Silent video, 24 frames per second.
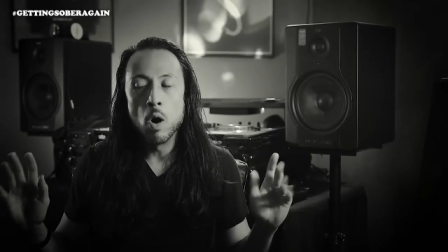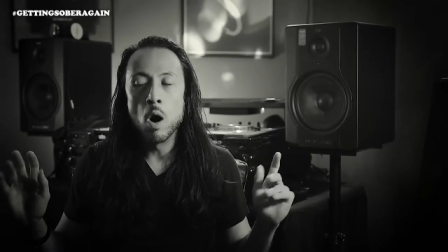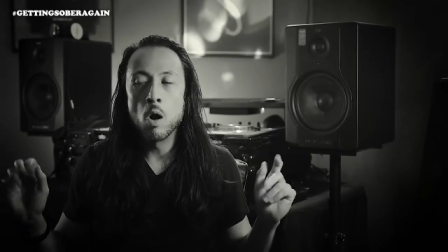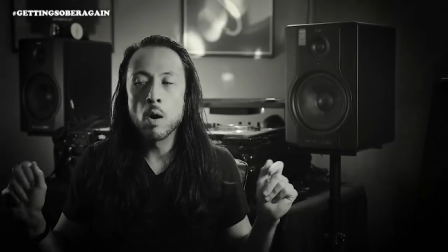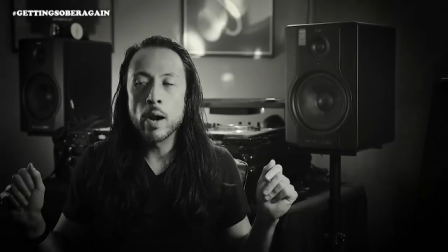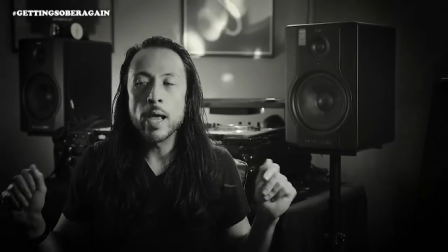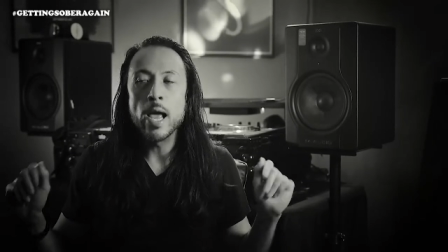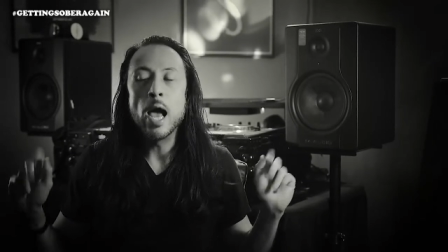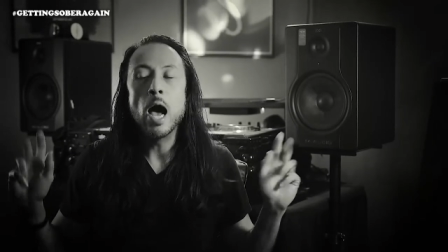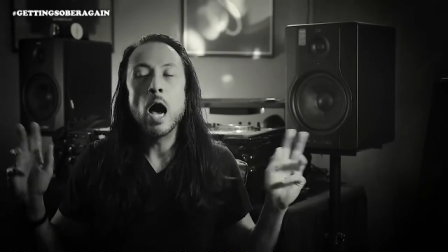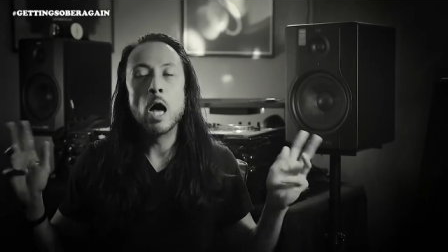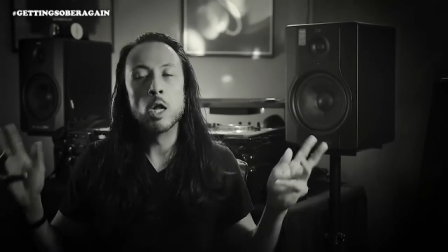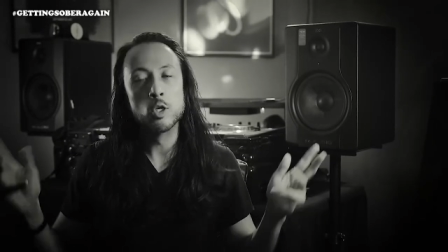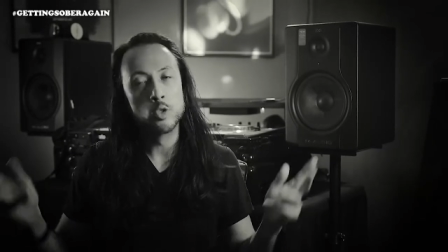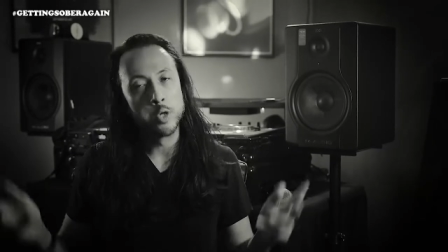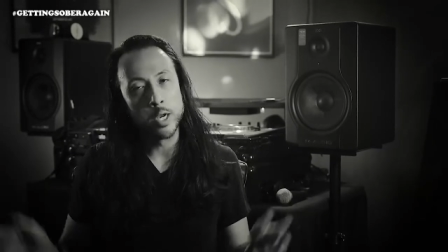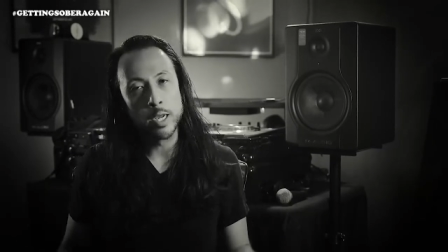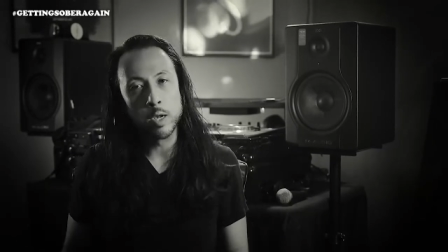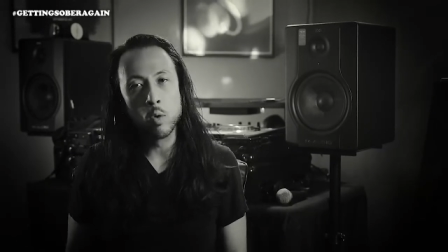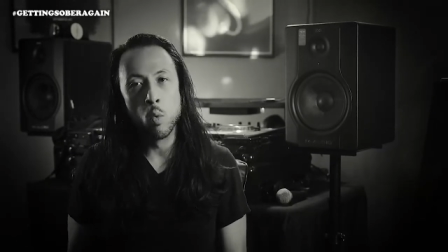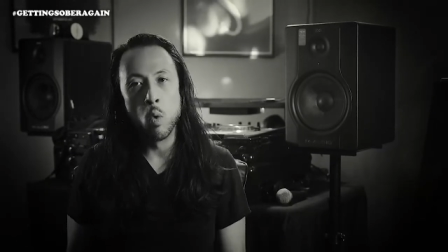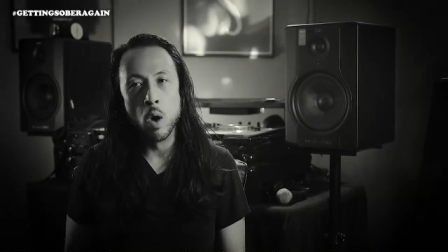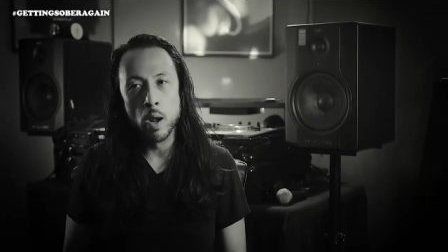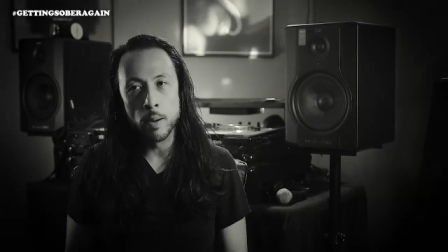All right, I'll
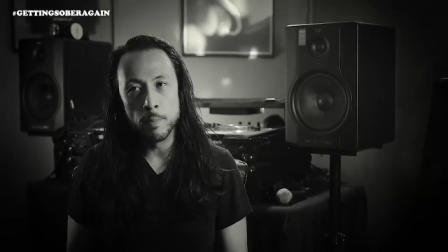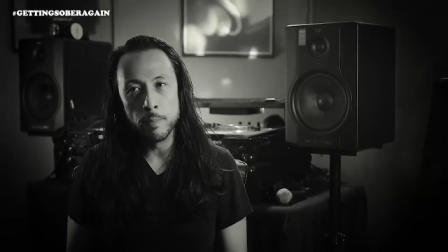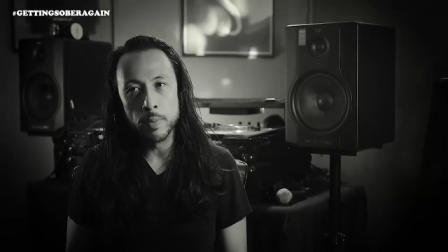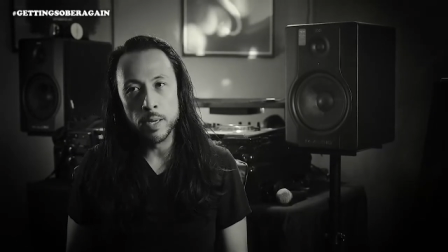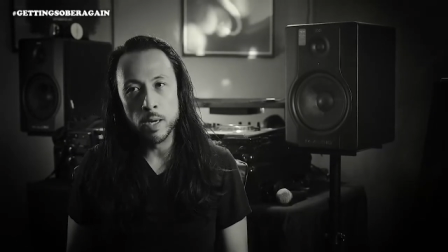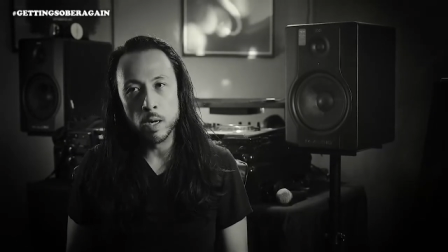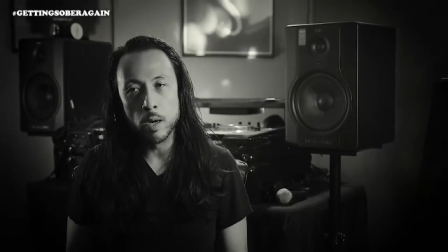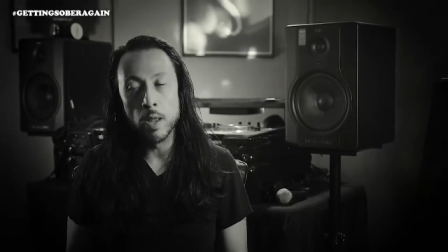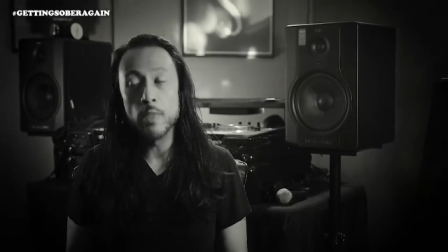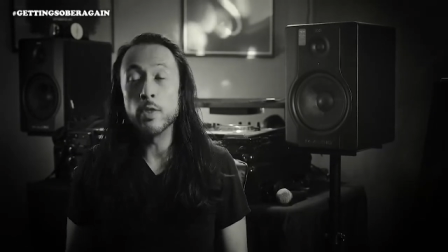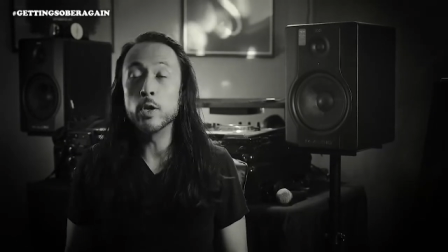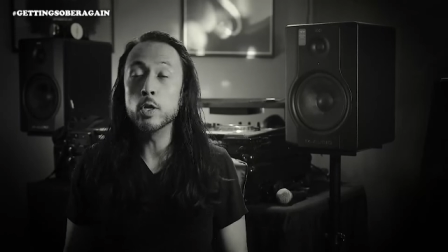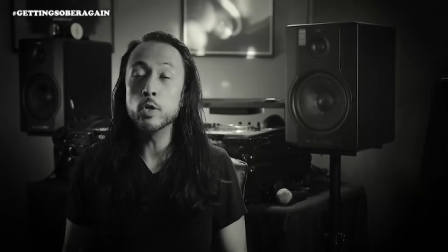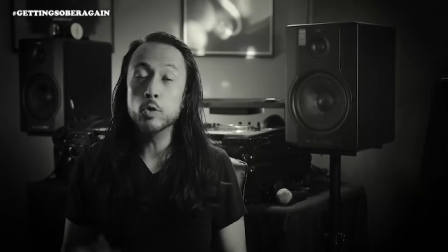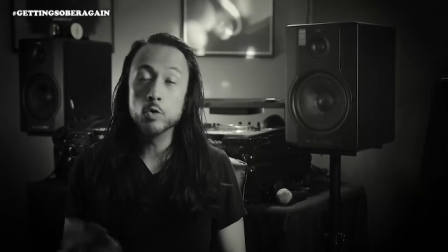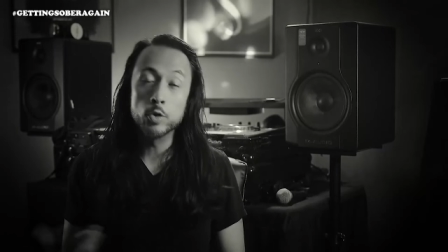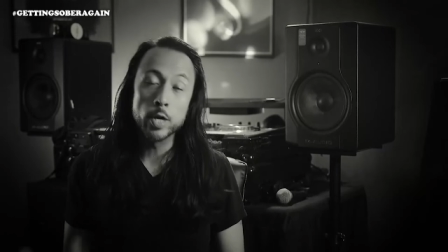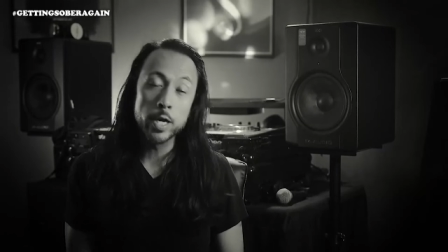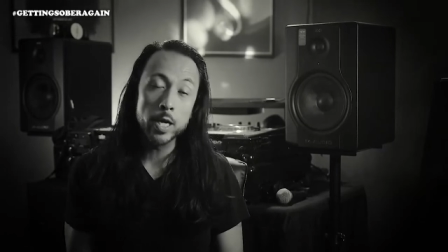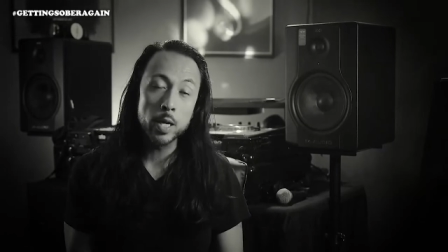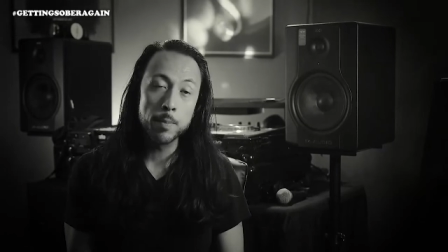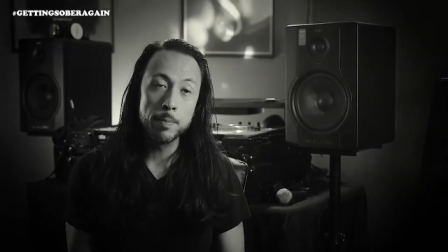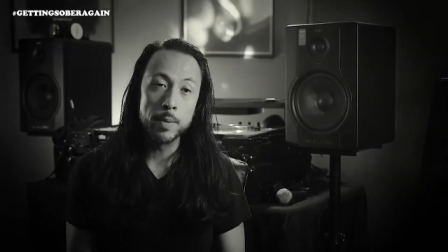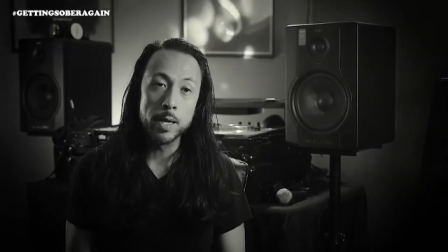drink one beer. And then you
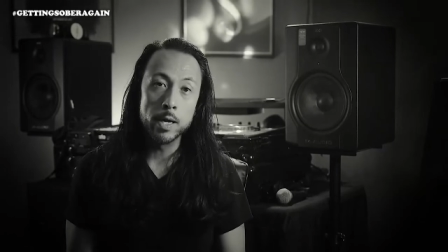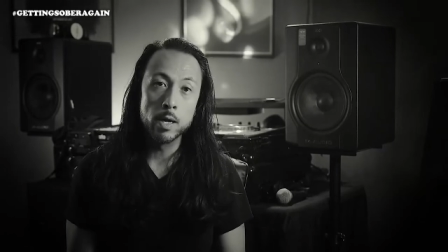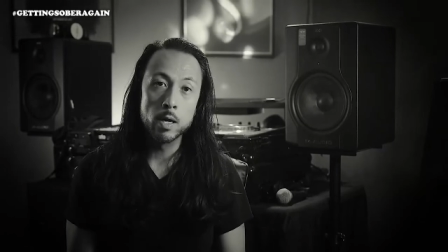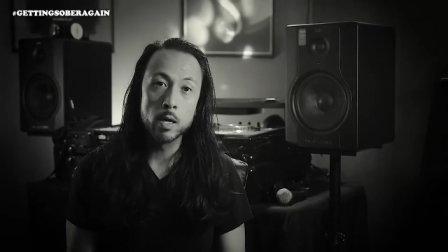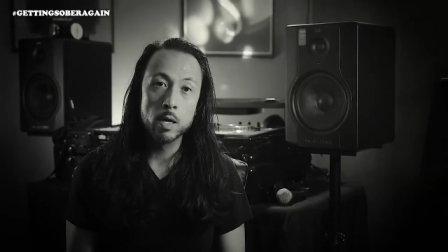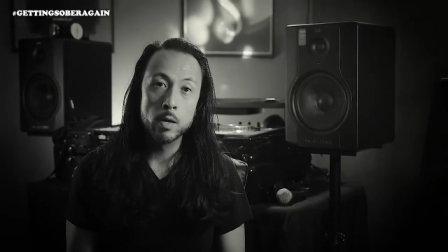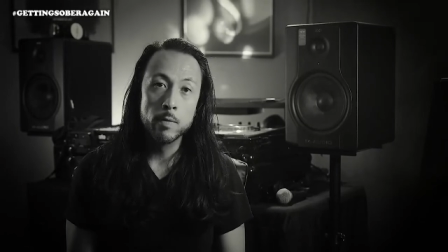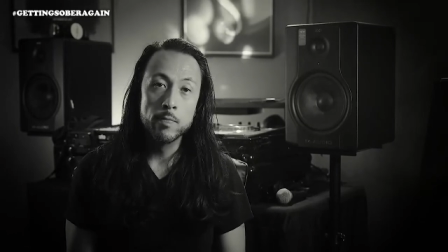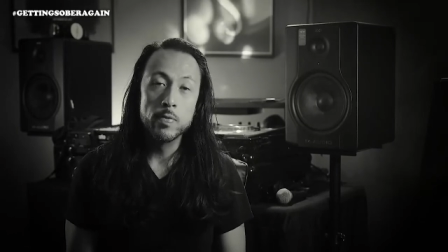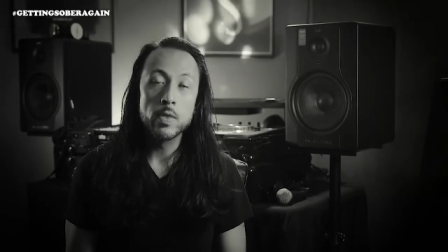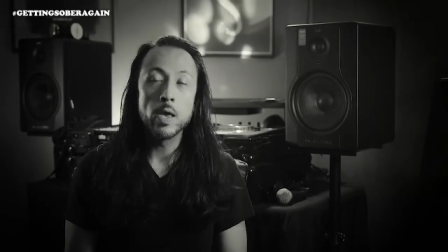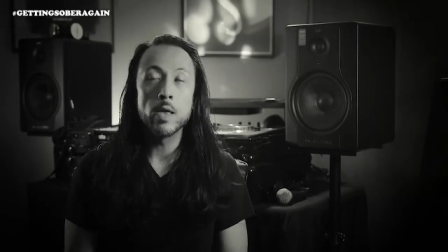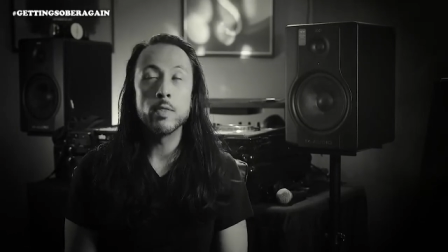drink a beer